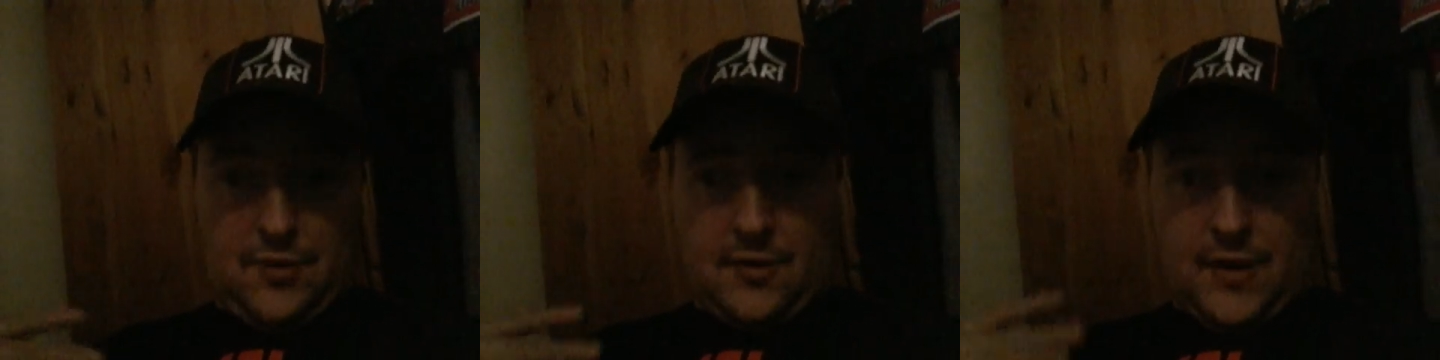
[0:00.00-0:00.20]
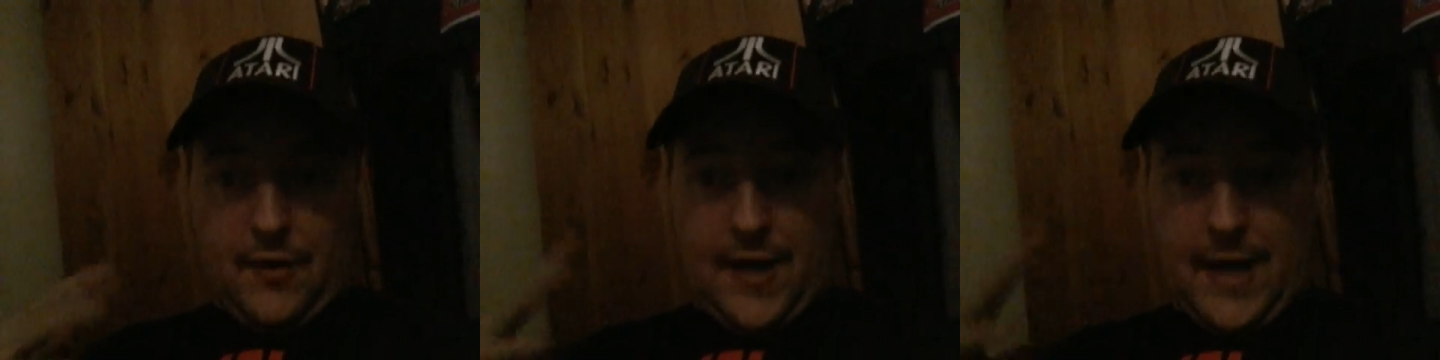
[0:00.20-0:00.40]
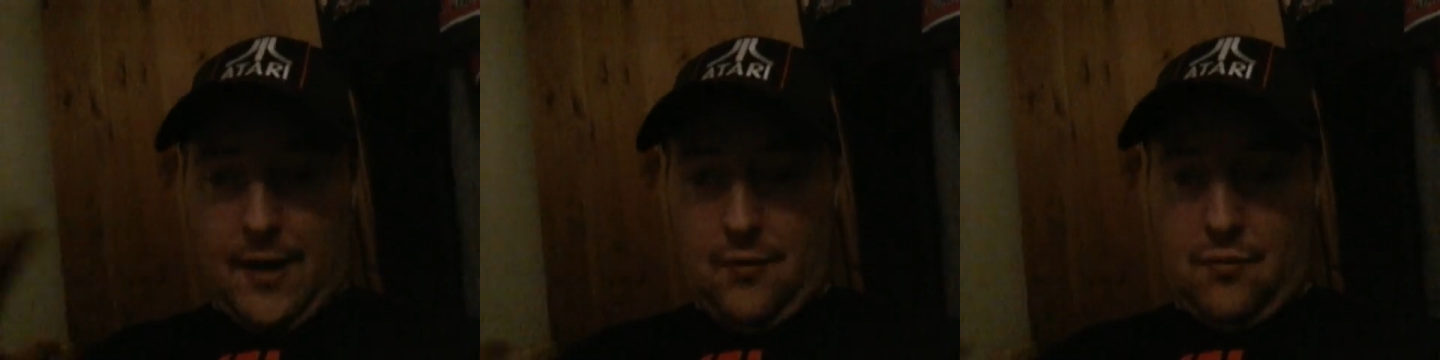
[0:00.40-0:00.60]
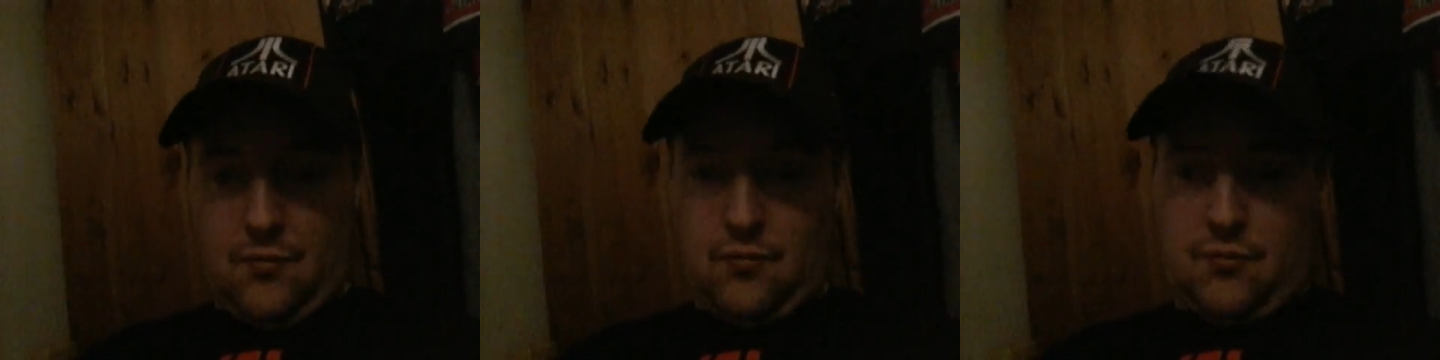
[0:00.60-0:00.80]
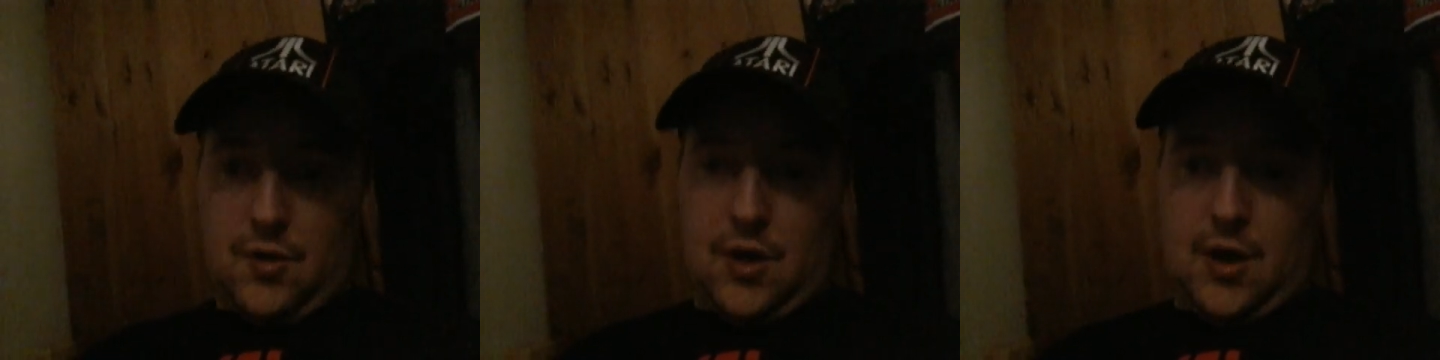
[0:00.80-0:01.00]
I don't know
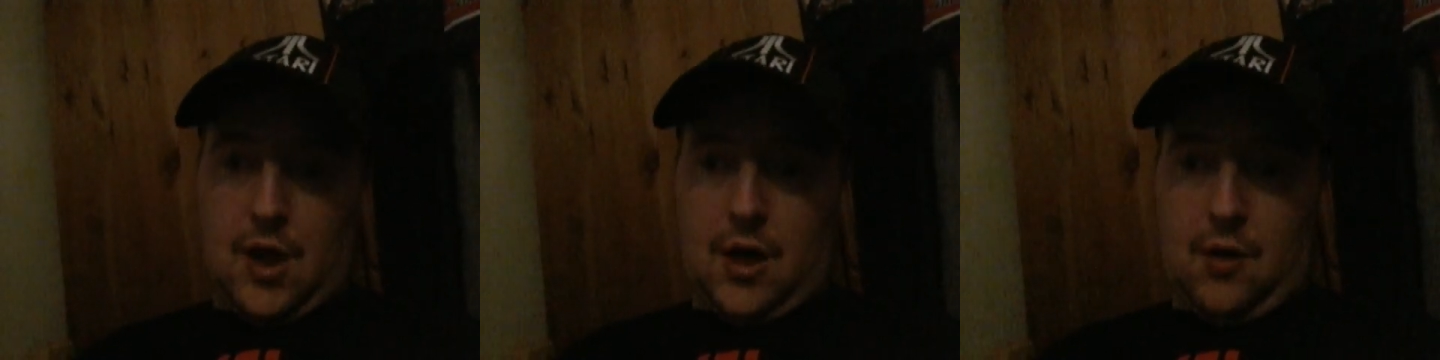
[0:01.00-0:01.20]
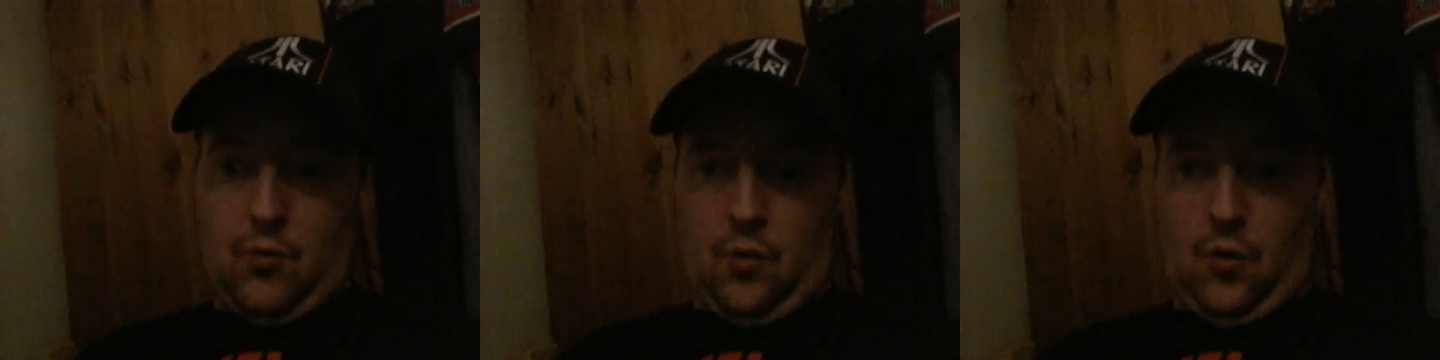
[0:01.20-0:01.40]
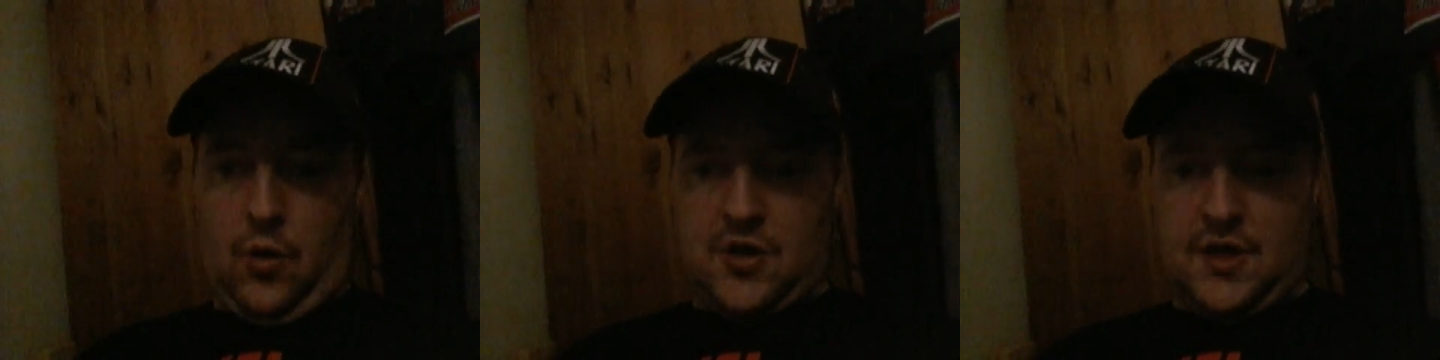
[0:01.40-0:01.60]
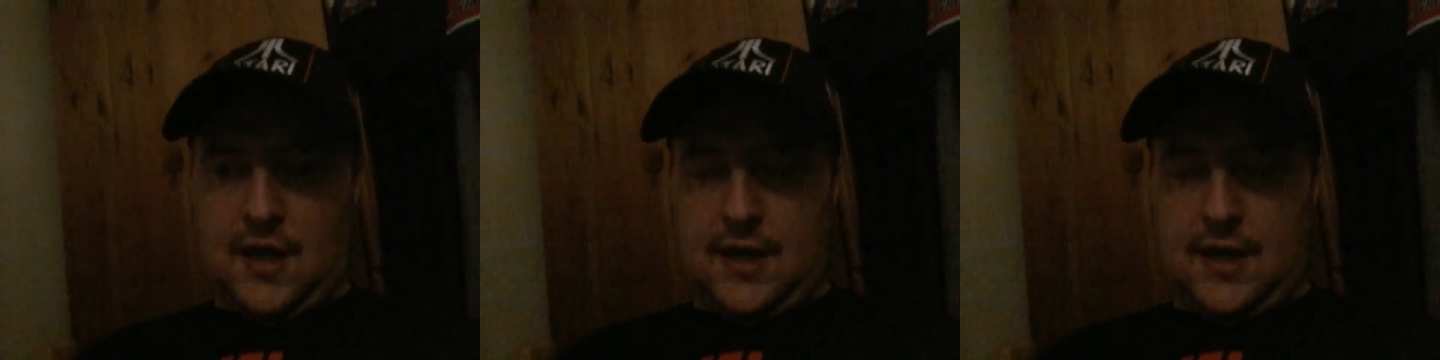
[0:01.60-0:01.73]
how it all works,